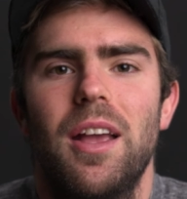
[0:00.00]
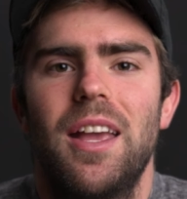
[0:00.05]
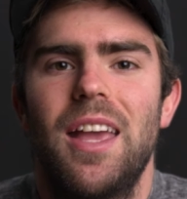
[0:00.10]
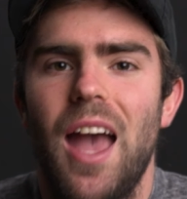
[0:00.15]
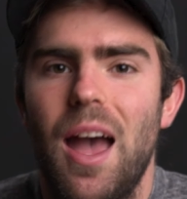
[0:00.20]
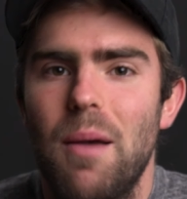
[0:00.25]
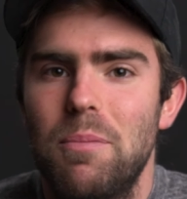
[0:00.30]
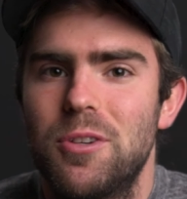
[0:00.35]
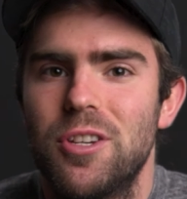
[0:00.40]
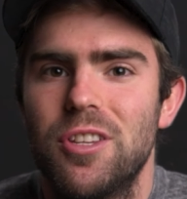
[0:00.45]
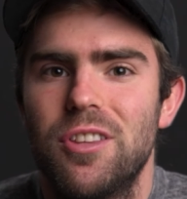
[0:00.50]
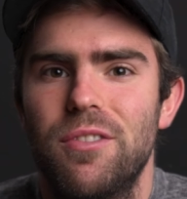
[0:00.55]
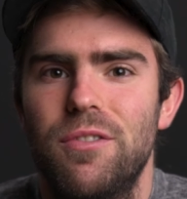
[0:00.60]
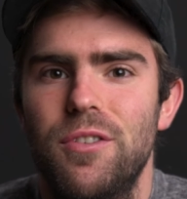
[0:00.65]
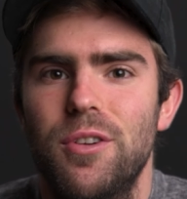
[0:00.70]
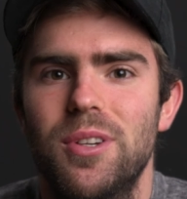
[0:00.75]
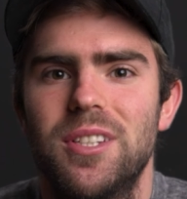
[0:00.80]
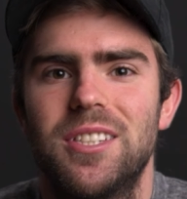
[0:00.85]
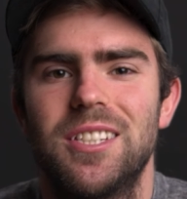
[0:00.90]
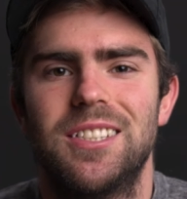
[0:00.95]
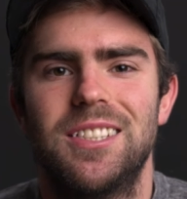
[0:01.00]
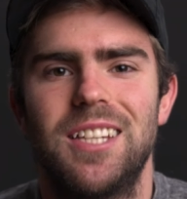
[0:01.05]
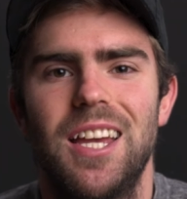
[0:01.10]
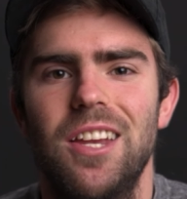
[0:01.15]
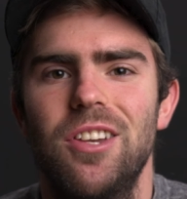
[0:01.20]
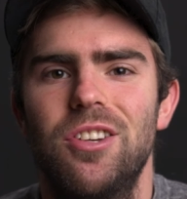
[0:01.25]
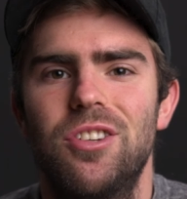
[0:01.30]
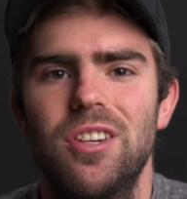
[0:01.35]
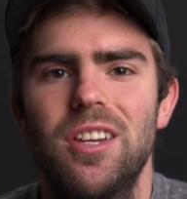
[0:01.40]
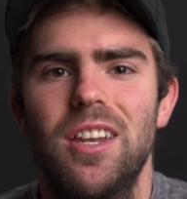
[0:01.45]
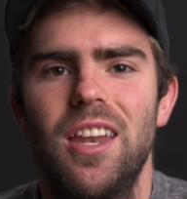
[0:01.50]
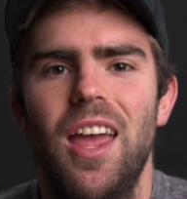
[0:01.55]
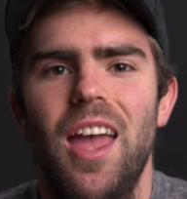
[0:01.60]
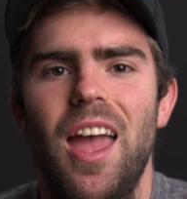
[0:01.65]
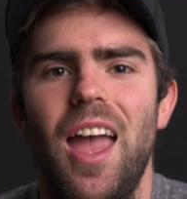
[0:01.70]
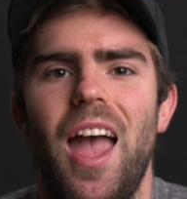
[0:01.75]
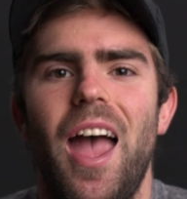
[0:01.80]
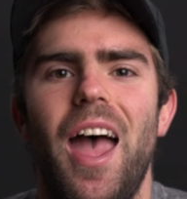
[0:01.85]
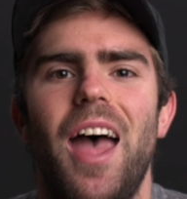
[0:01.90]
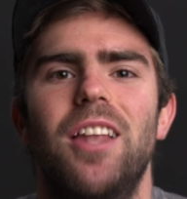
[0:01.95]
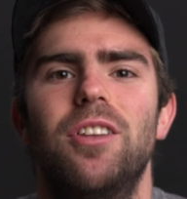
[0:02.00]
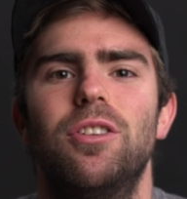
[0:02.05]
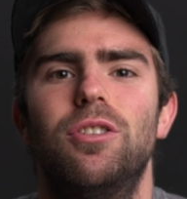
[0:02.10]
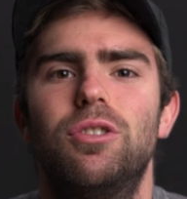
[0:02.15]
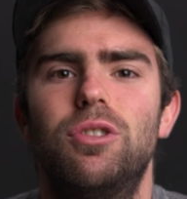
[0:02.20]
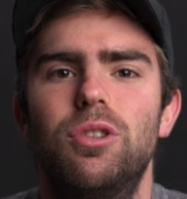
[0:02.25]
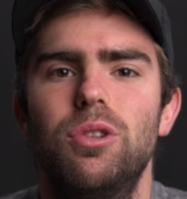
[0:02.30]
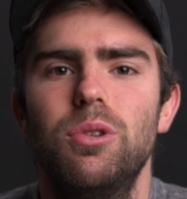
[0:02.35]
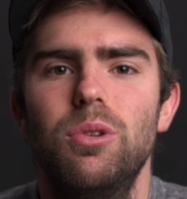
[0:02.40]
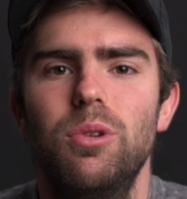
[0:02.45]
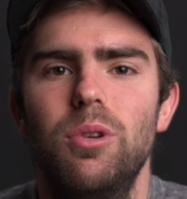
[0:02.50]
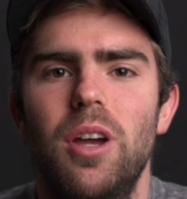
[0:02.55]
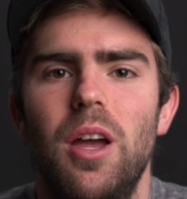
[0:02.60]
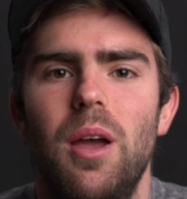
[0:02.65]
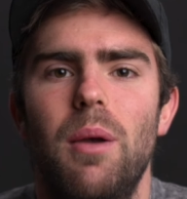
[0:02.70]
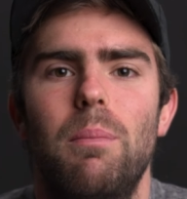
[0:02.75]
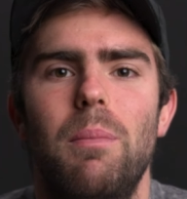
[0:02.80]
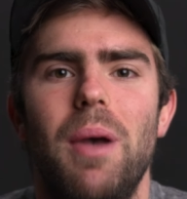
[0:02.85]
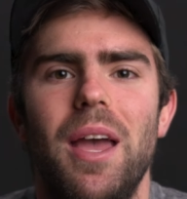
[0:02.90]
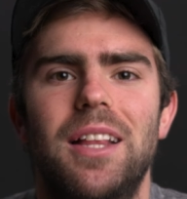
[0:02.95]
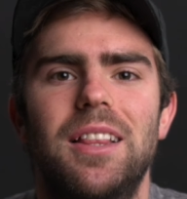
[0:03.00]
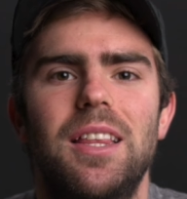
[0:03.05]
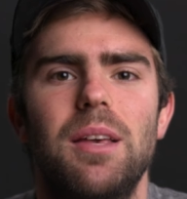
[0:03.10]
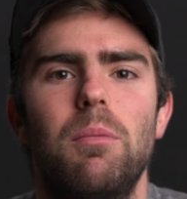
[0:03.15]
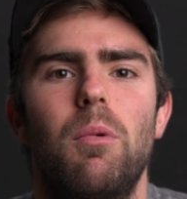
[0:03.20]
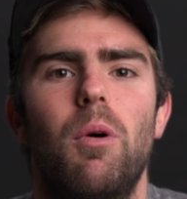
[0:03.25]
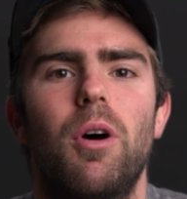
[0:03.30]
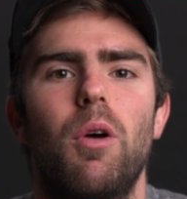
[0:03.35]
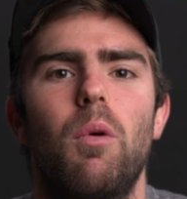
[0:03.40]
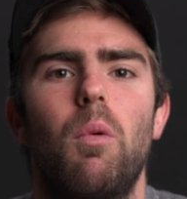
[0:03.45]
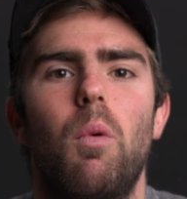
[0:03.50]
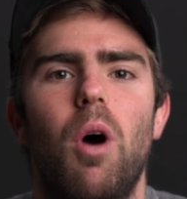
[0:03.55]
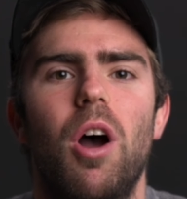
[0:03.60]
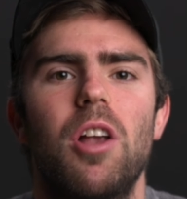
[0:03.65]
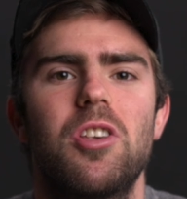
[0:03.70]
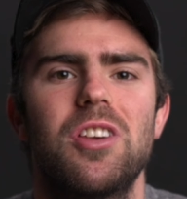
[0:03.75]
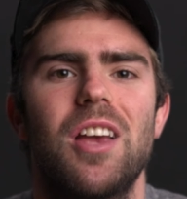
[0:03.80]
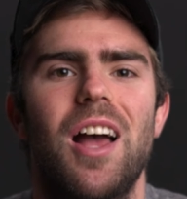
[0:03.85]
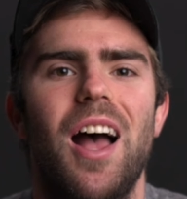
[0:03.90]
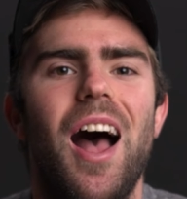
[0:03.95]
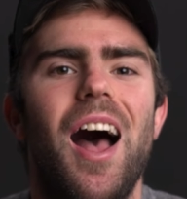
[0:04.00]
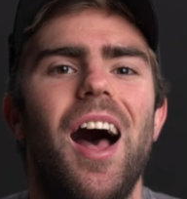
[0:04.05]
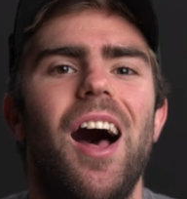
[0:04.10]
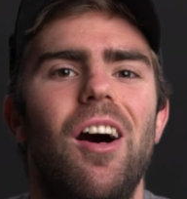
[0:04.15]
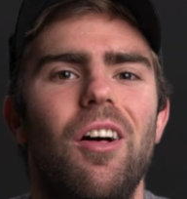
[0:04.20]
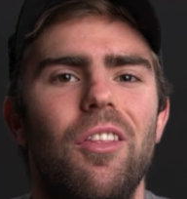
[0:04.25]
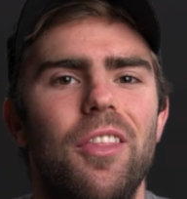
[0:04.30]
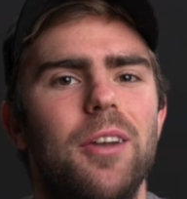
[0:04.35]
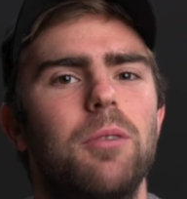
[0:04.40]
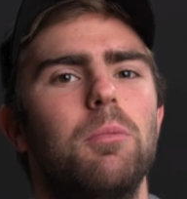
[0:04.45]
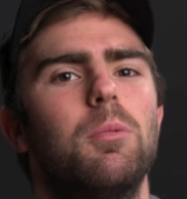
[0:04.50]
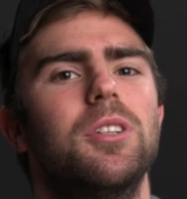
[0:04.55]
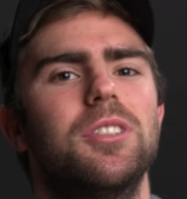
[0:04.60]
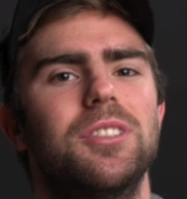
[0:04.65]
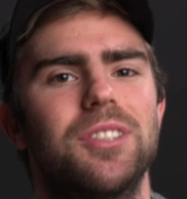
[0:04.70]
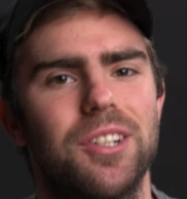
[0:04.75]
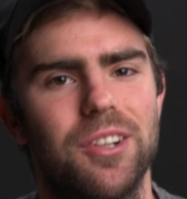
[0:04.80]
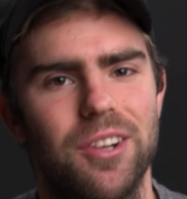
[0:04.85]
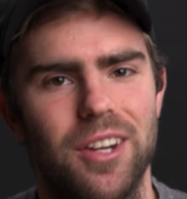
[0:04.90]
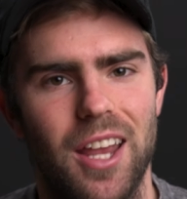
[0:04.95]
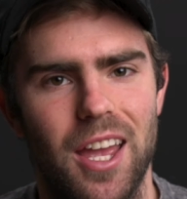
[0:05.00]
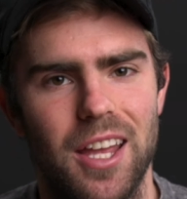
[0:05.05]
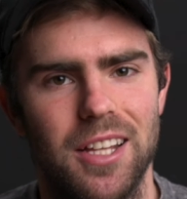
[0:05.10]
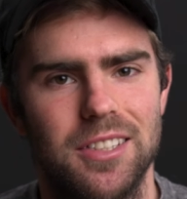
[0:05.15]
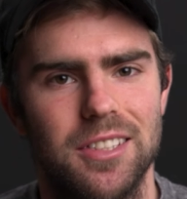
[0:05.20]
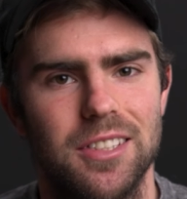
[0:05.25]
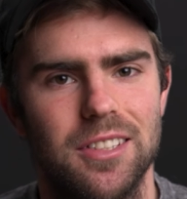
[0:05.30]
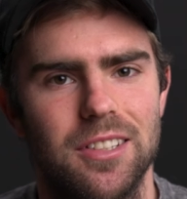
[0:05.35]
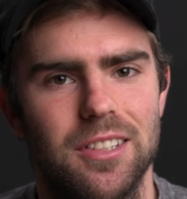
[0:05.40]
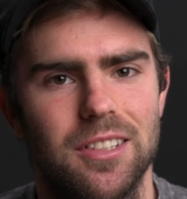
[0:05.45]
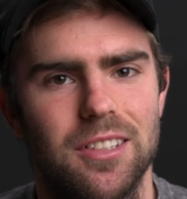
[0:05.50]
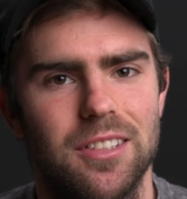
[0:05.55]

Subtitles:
capture the viewer's attention, and 2, make them want to watch how that was created.